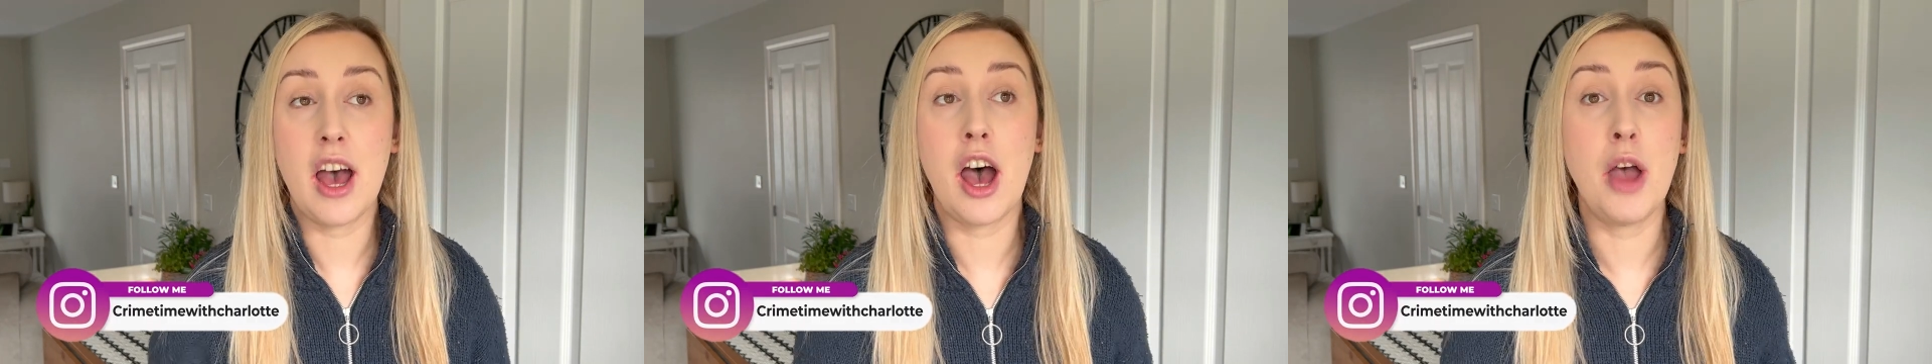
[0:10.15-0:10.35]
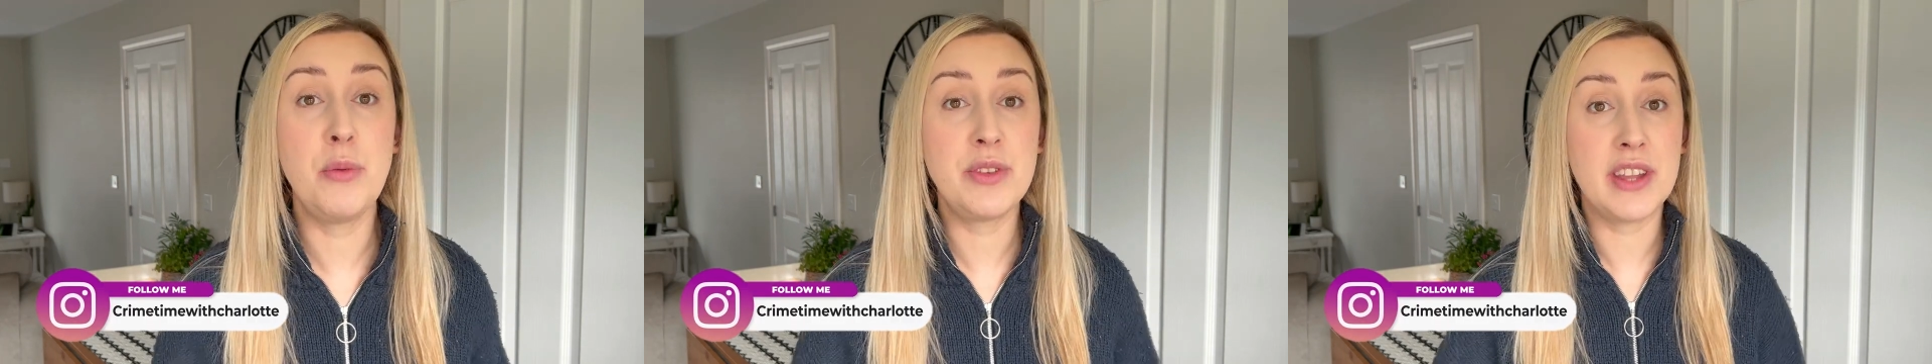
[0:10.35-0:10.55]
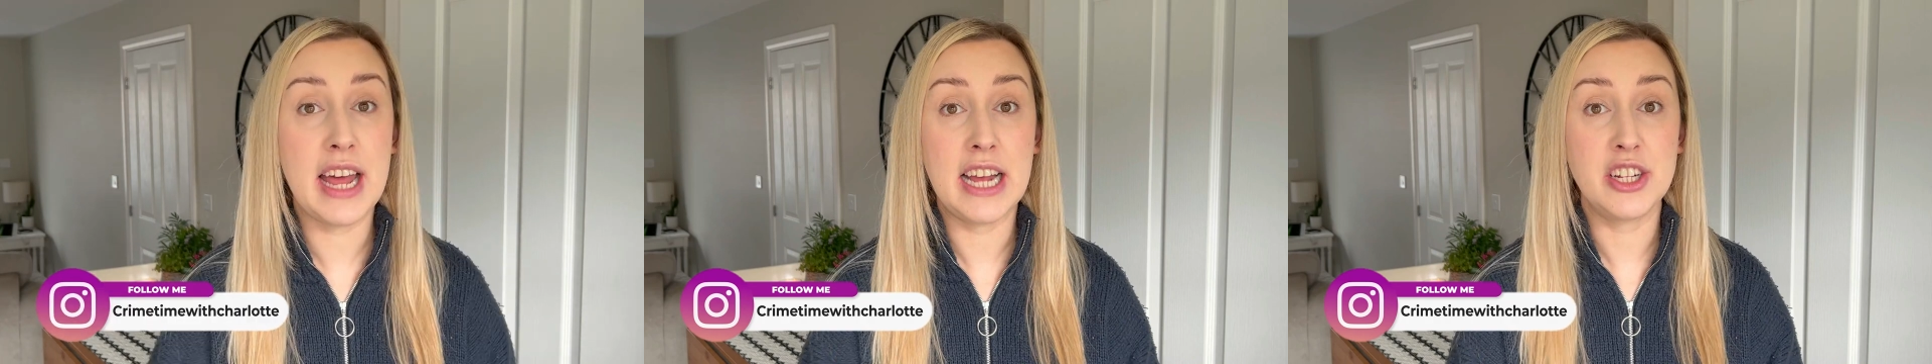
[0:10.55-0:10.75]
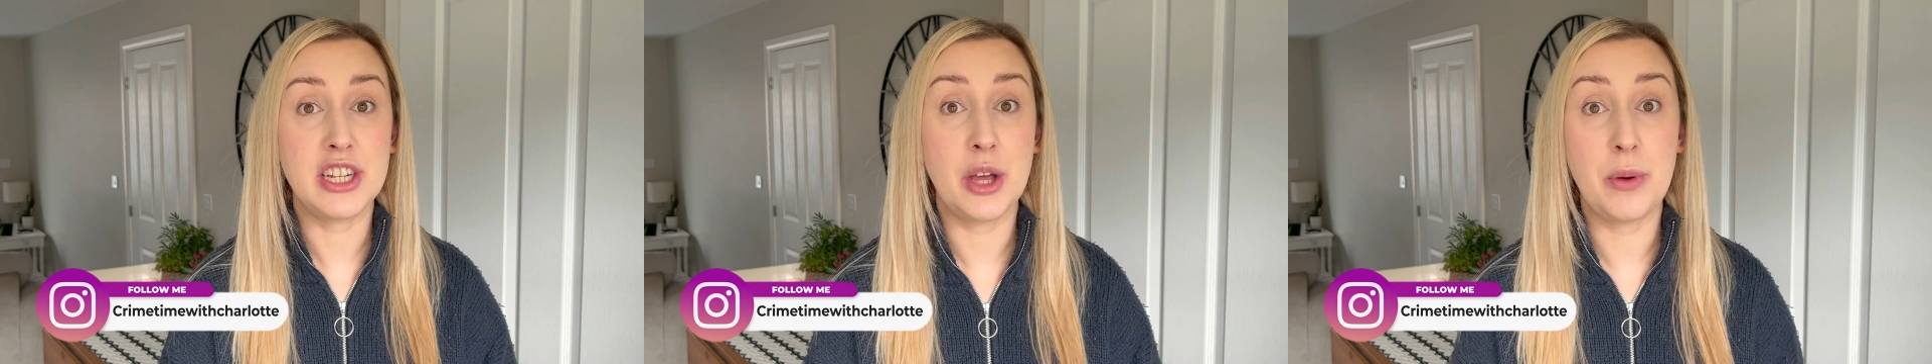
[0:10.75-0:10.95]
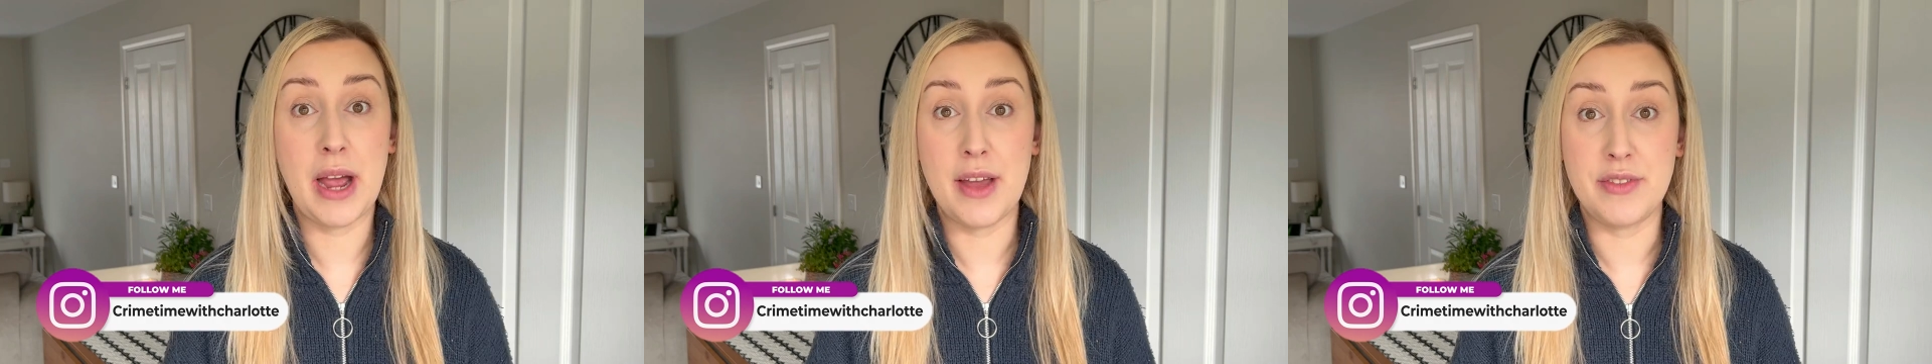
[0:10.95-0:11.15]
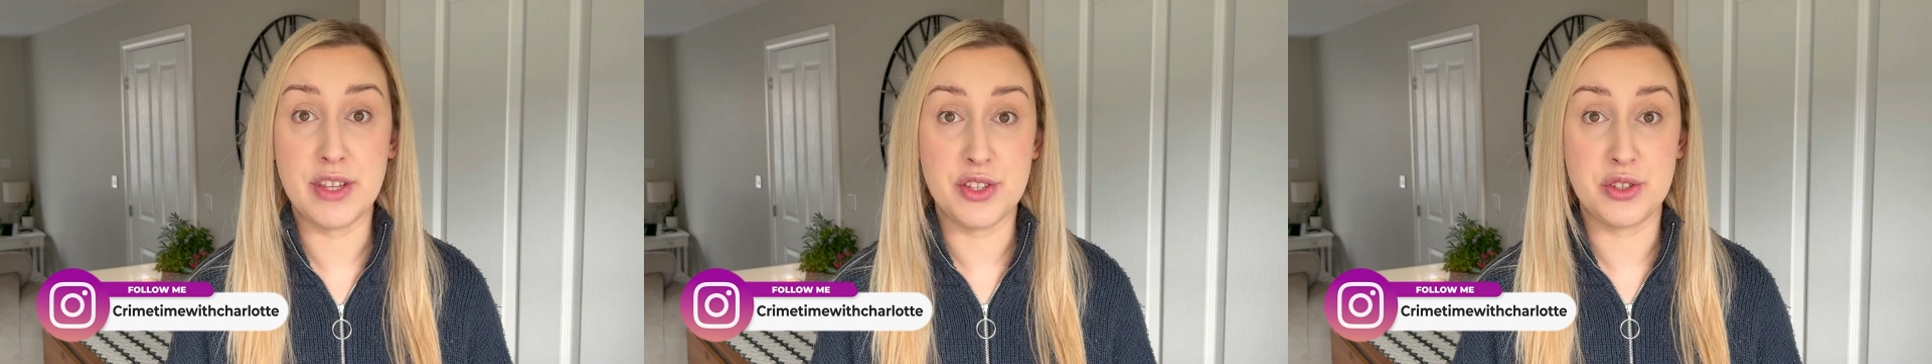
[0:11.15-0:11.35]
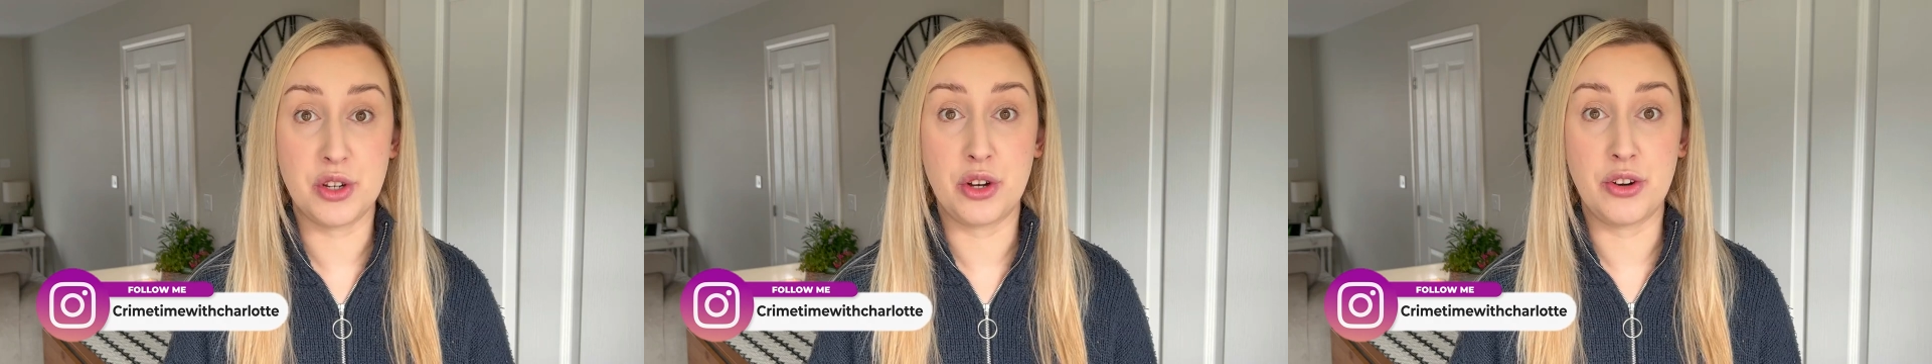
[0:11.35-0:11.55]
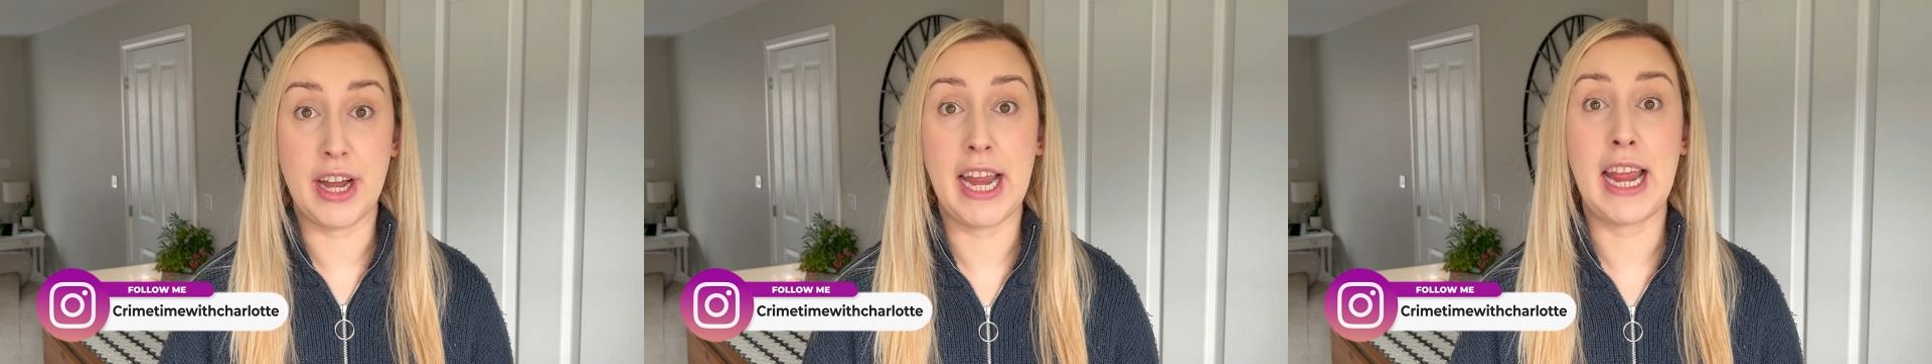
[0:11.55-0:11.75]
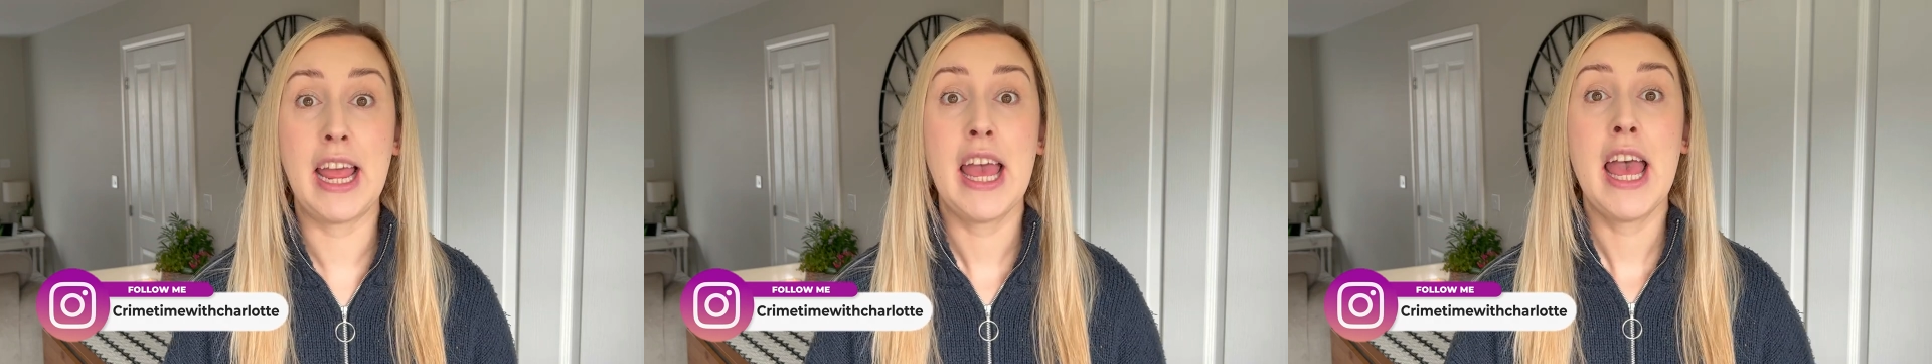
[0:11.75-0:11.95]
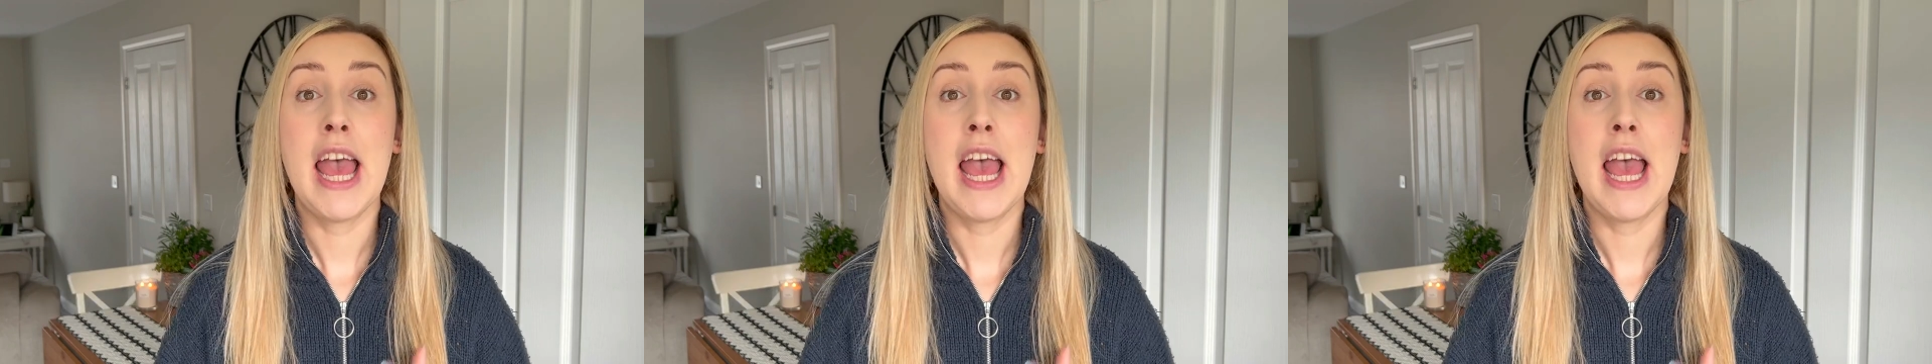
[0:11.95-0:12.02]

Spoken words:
I wasn't actually aware of this story